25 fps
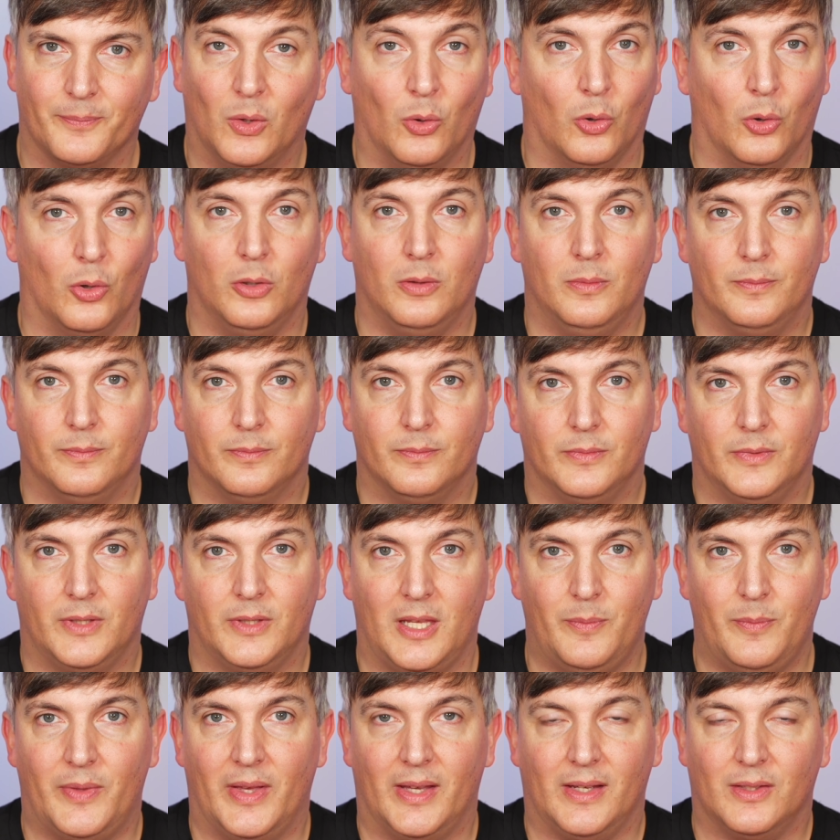Or
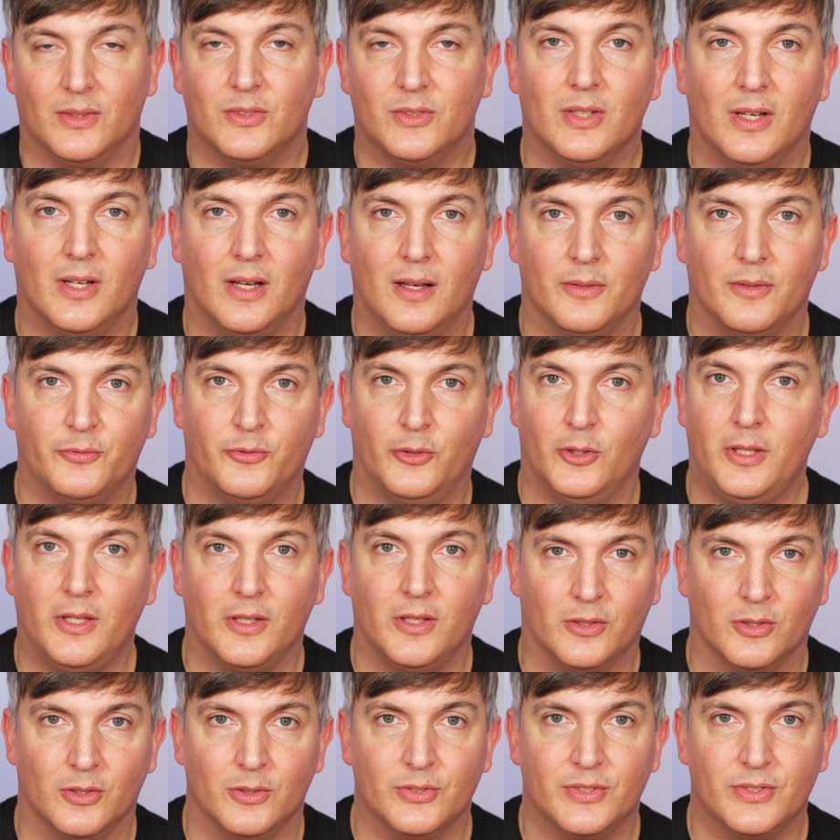keep that guitar fully
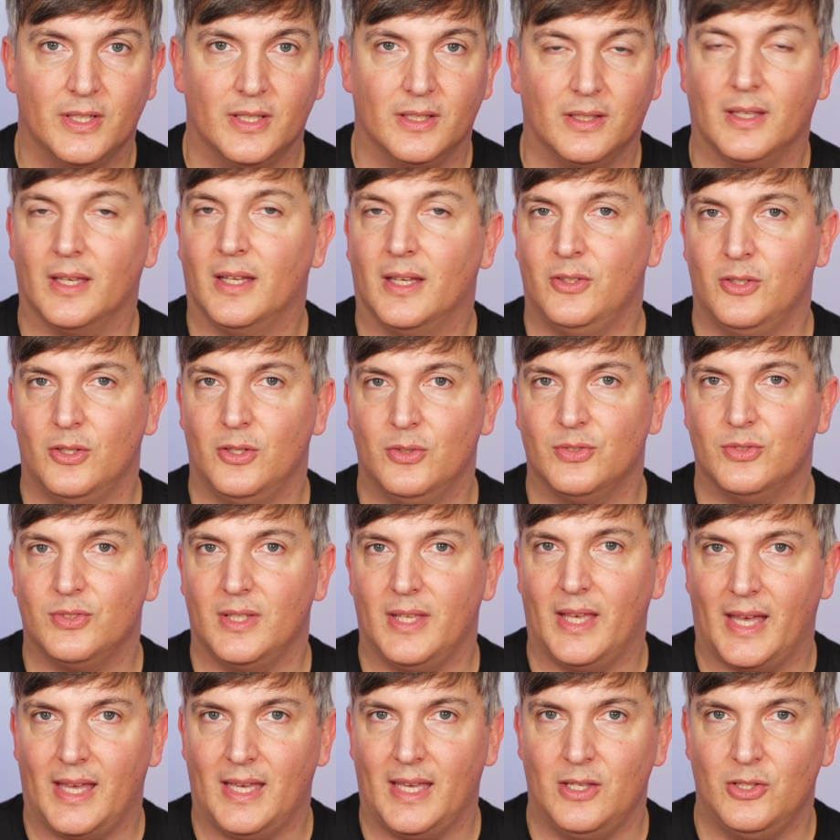acoustic and use
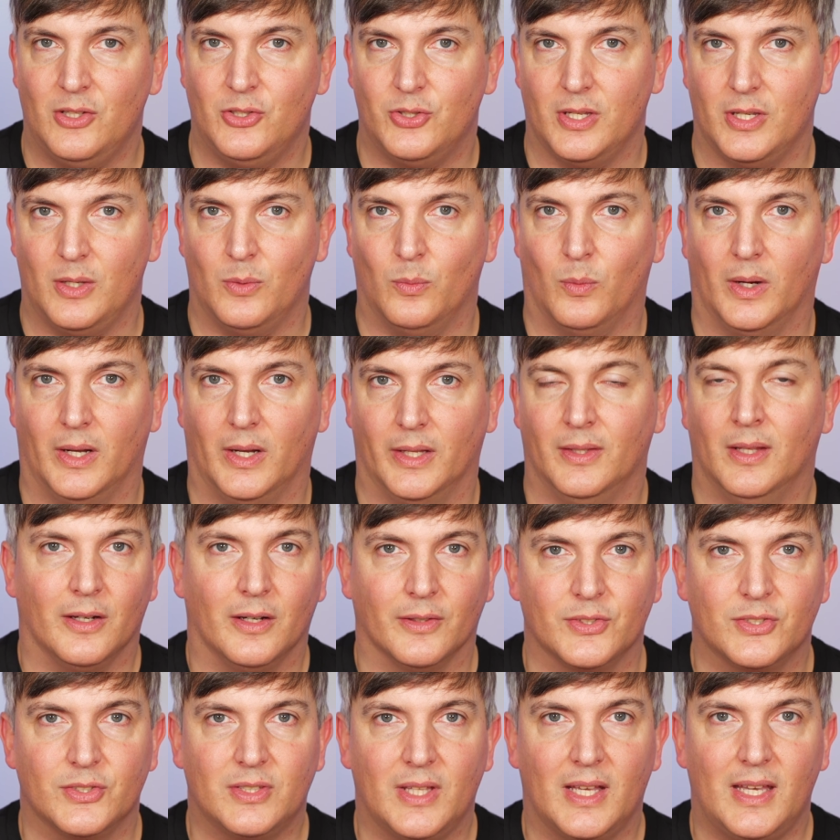the AEG-1
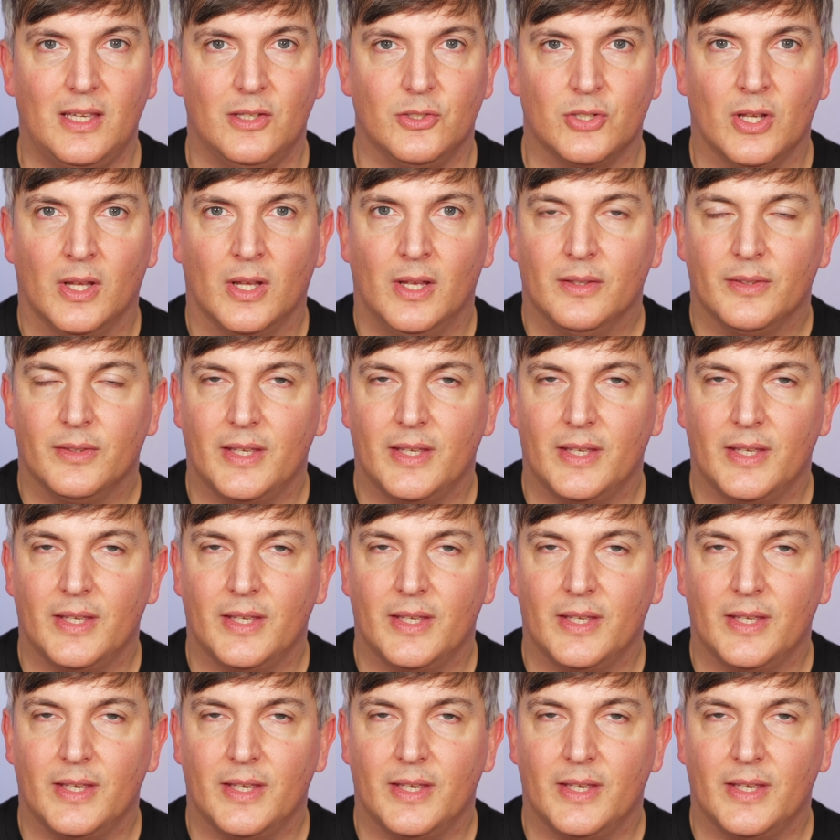on stage.